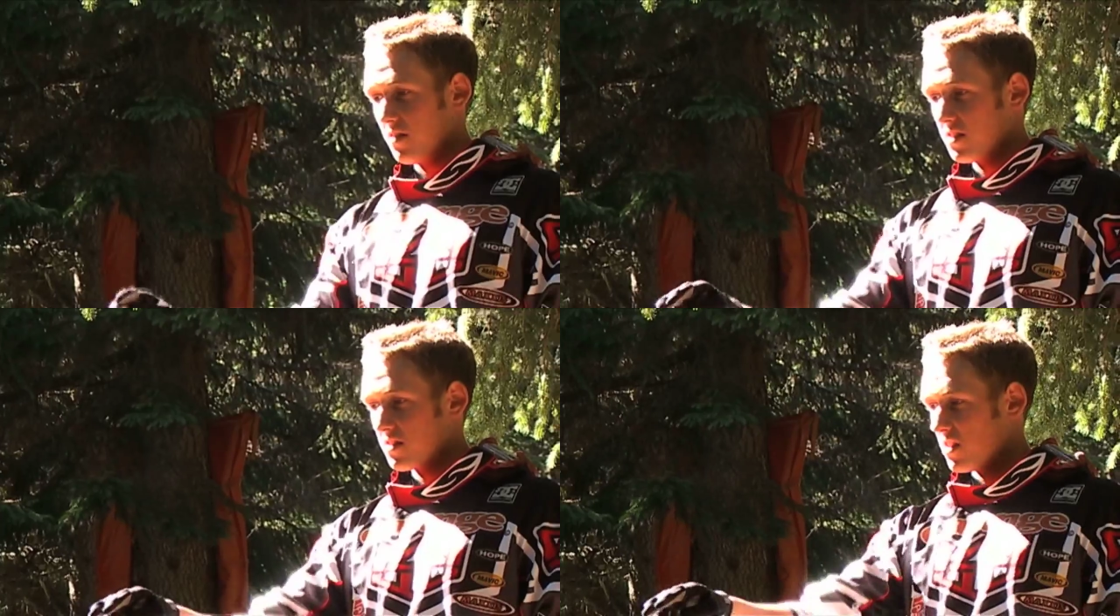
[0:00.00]

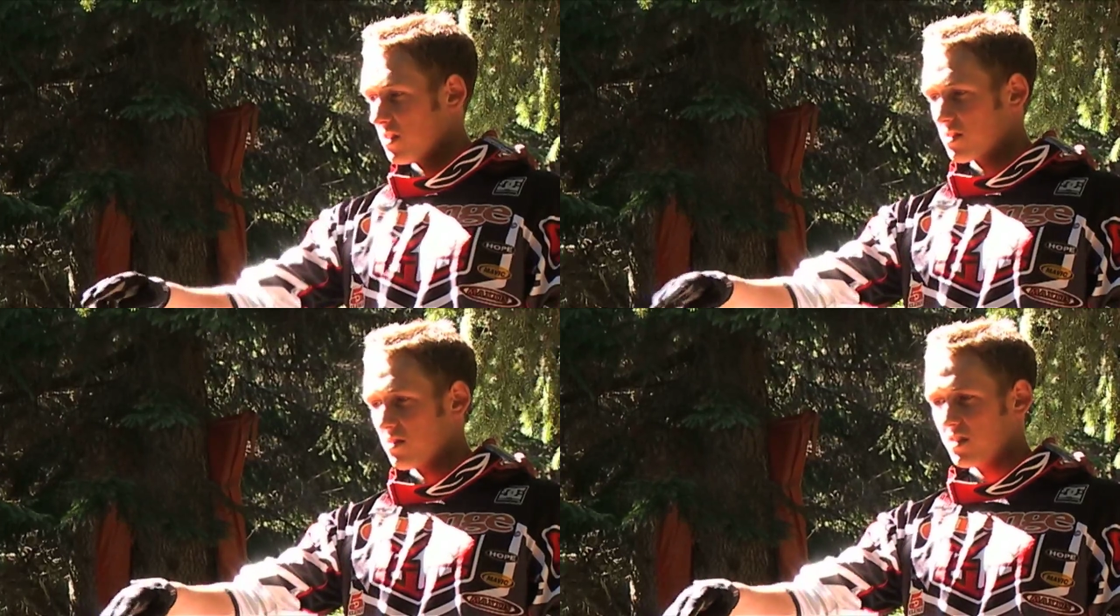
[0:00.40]
This
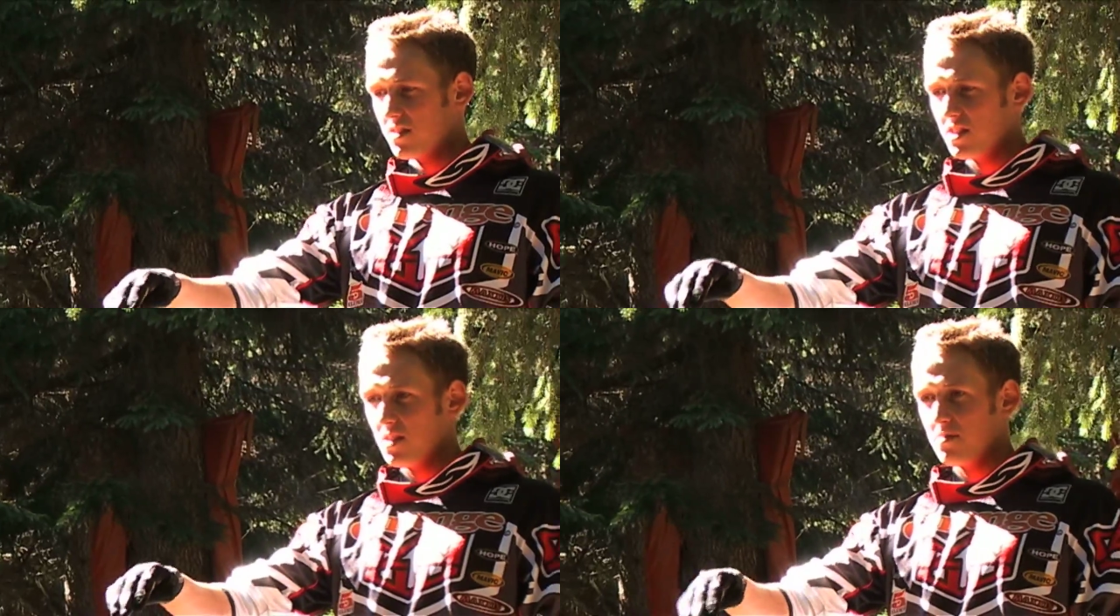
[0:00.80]
turn's quite
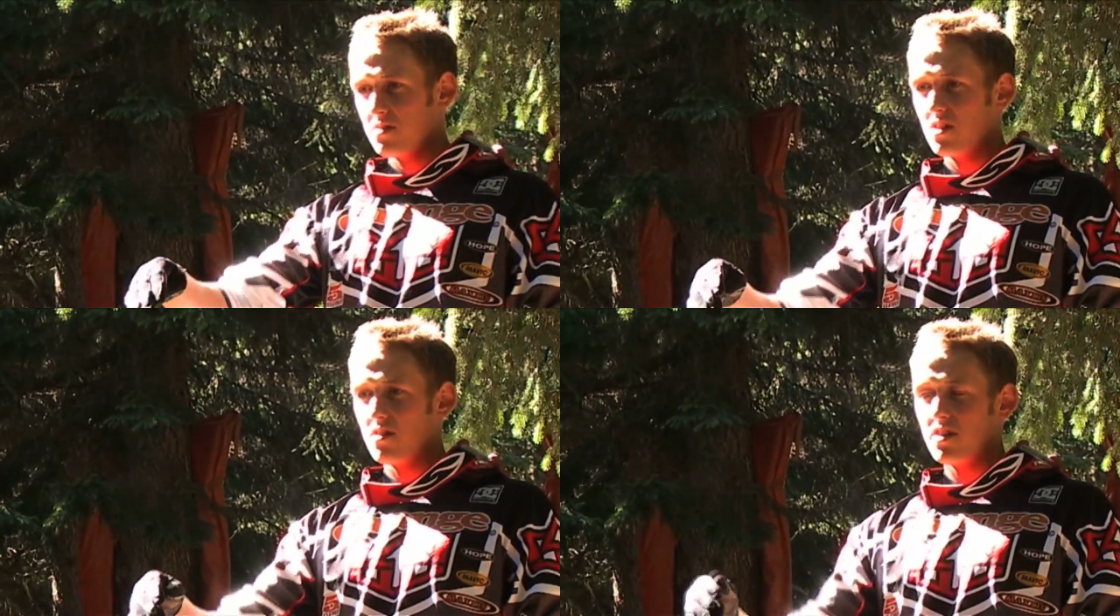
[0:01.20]
steep
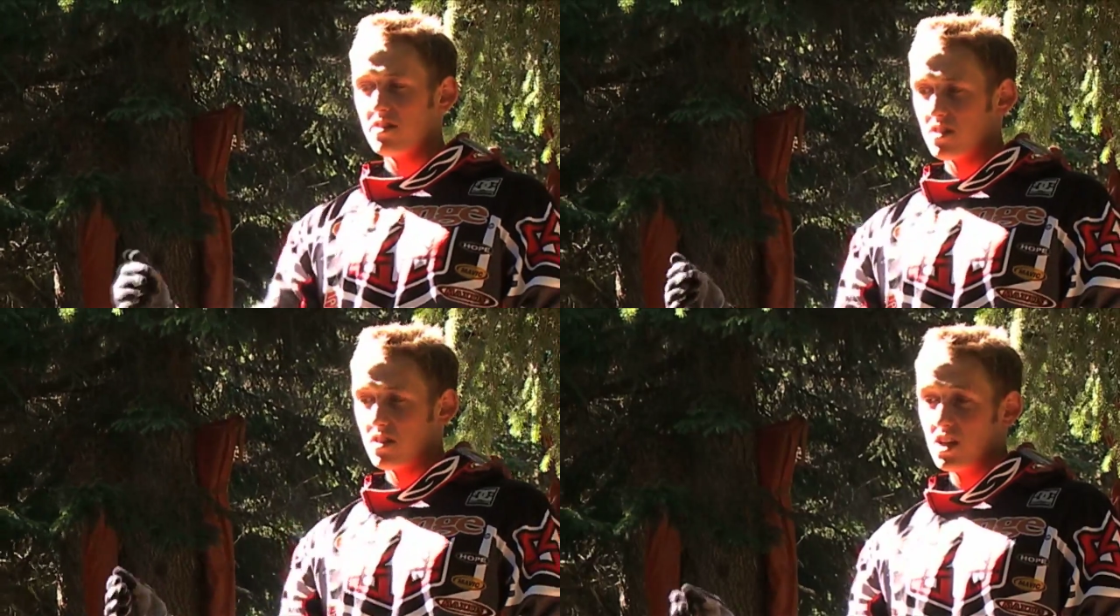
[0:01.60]
as you go
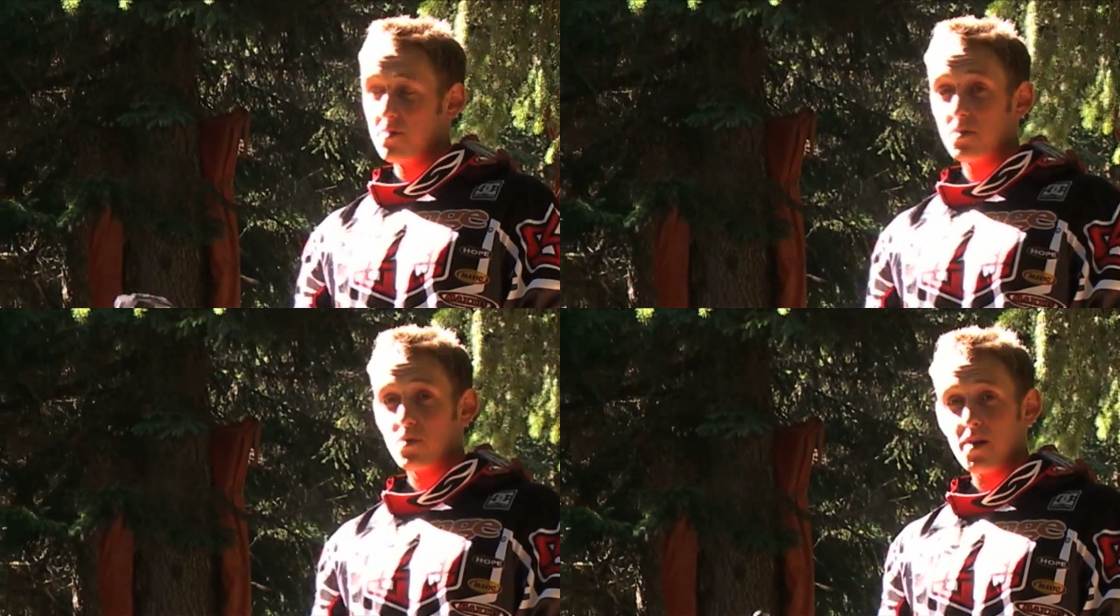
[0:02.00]
in, so
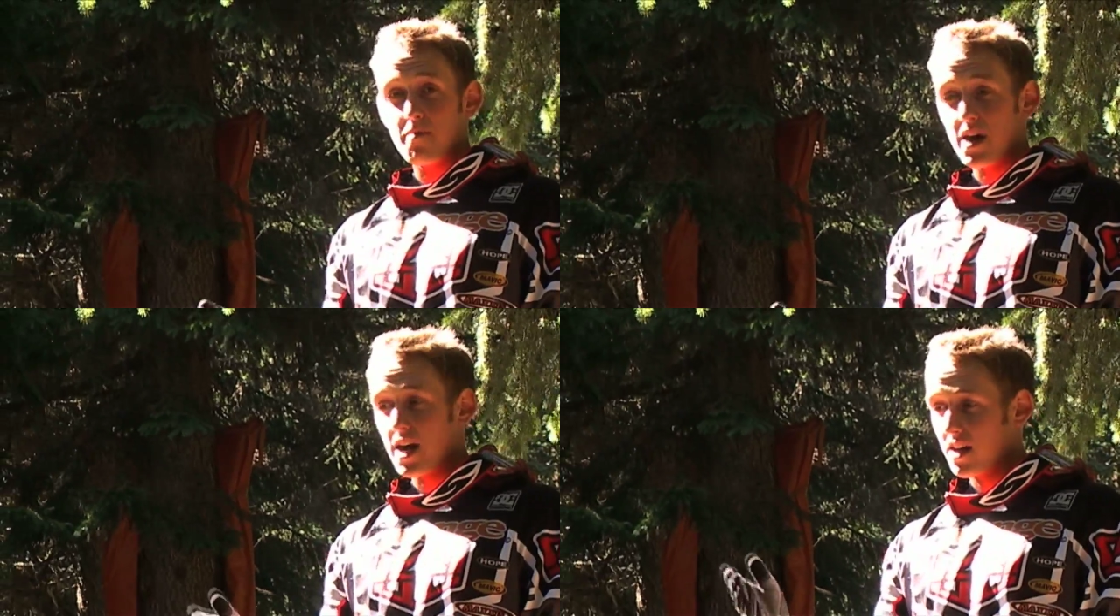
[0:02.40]
keep your
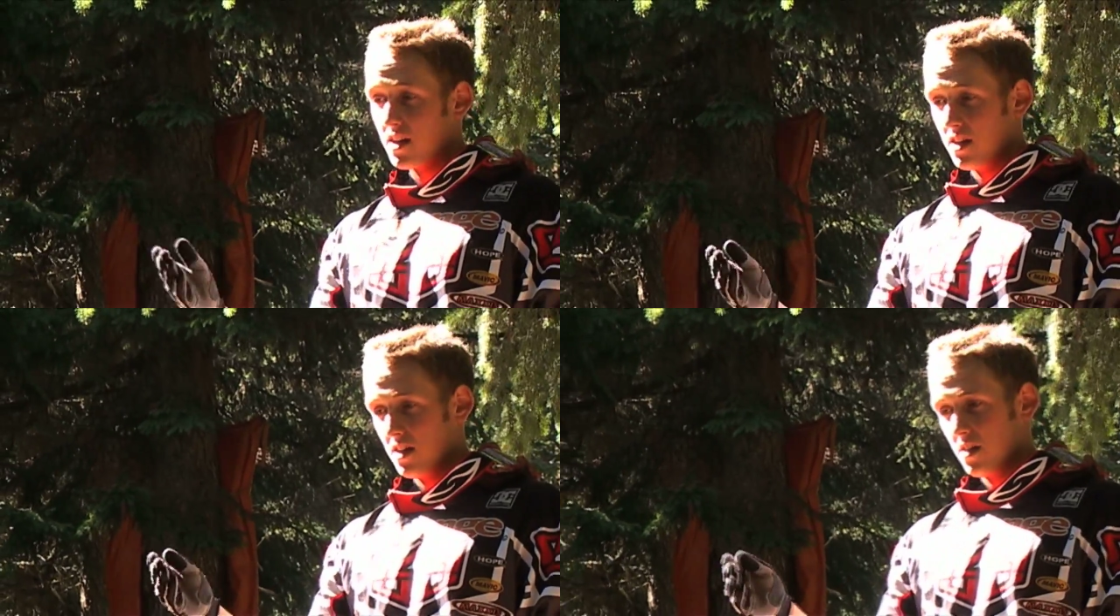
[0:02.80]
weight back,
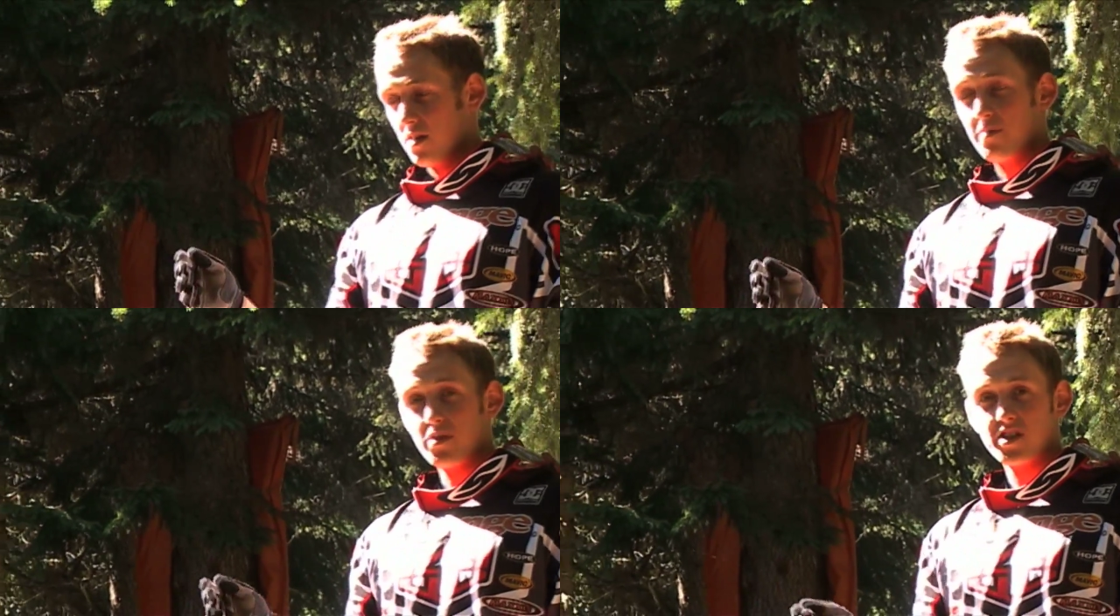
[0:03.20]

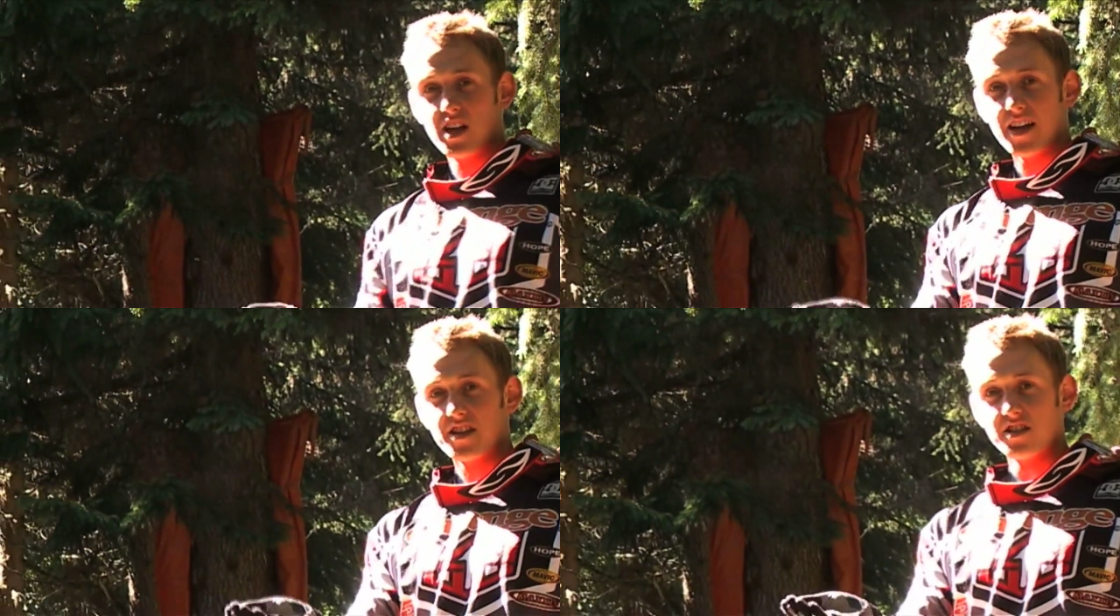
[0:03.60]
push
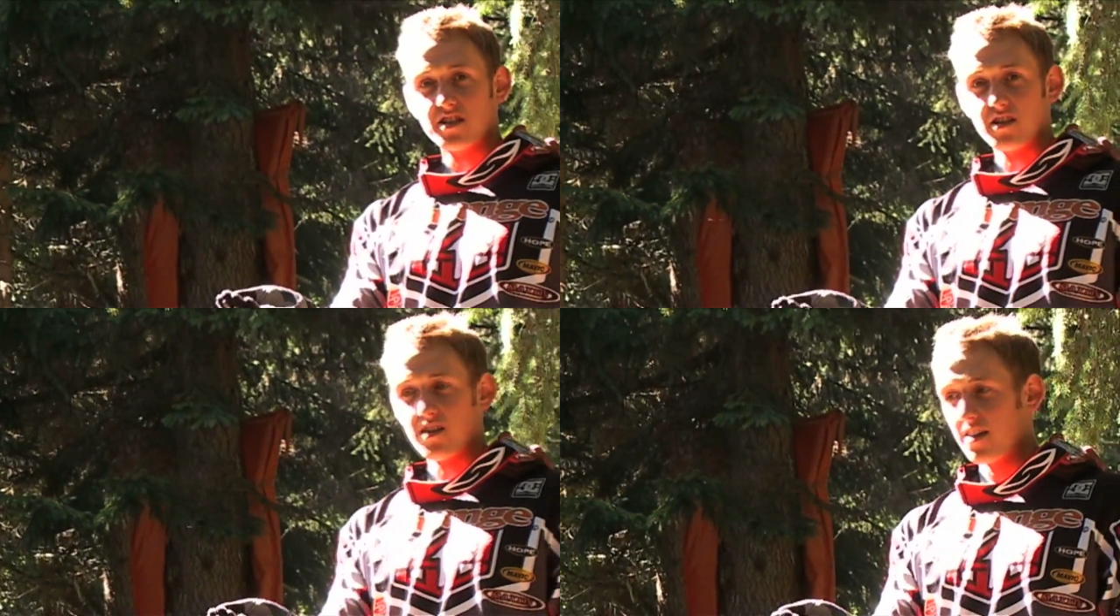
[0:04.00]
your legs
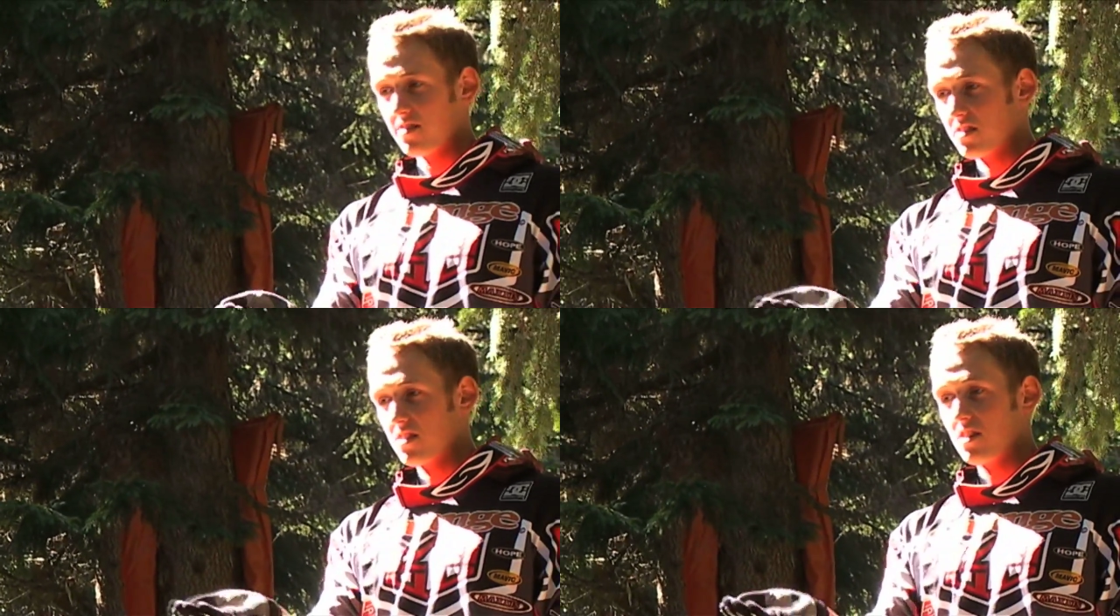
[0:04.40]
into the ground
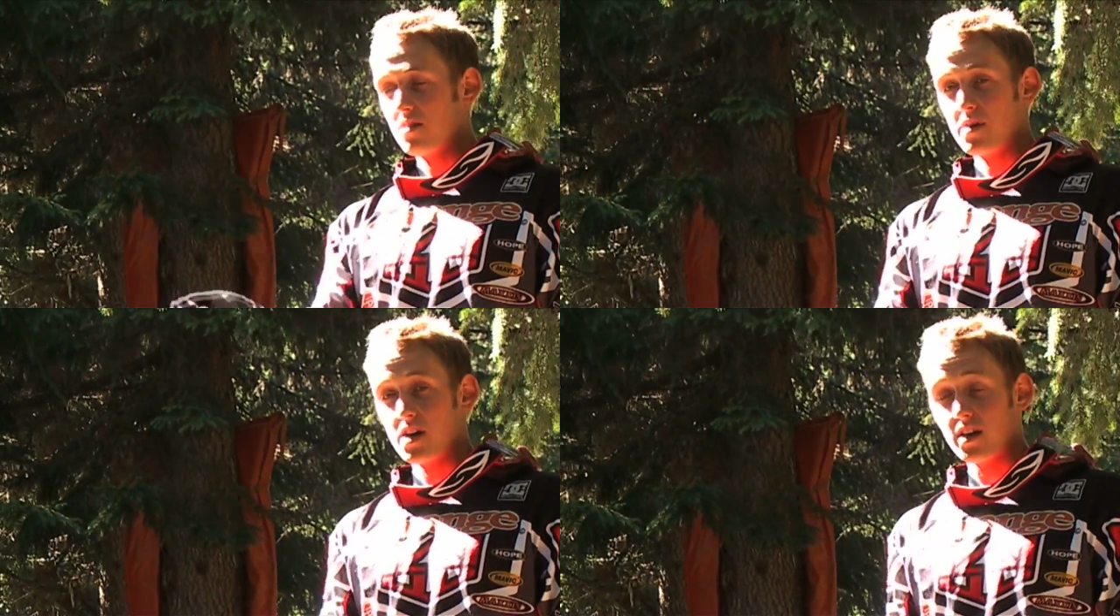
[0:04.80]
to turn
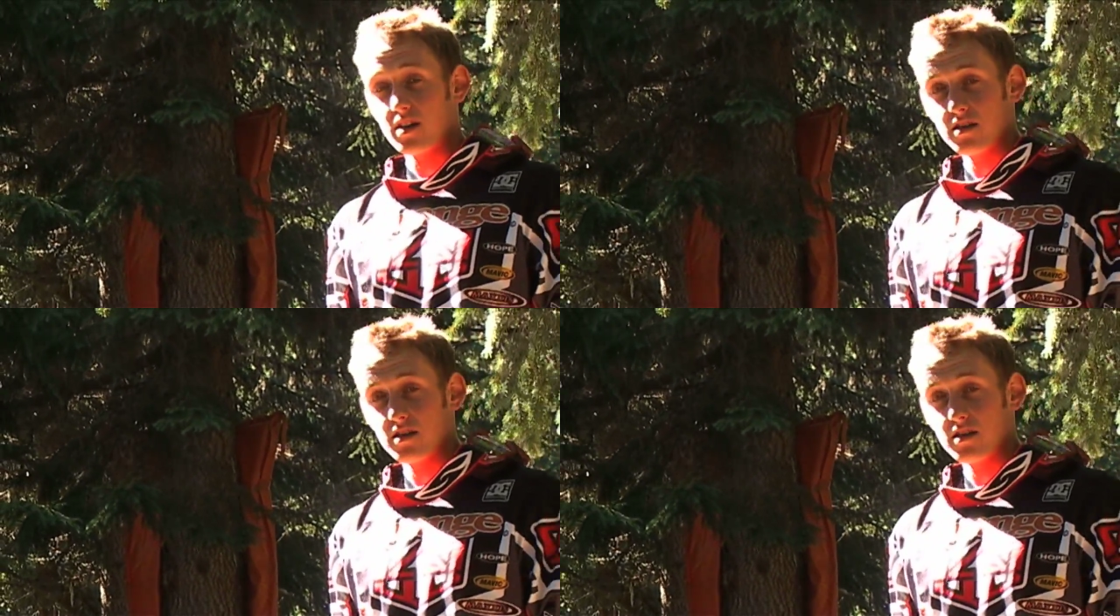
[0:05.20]
the bike.